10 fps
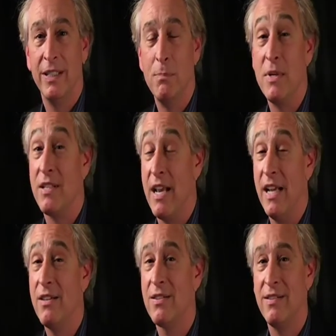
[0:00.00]

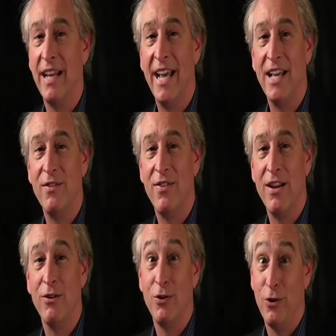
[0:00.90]
mistakes and
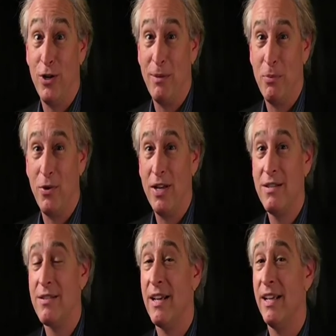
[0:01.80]
their turning
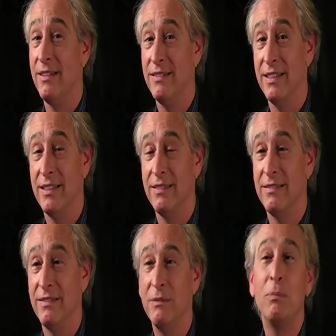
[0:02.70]
points,
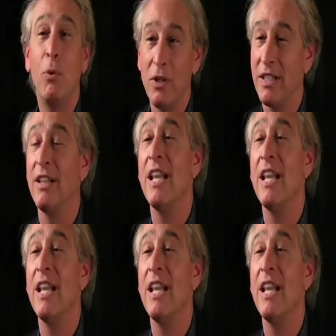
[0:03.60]
and the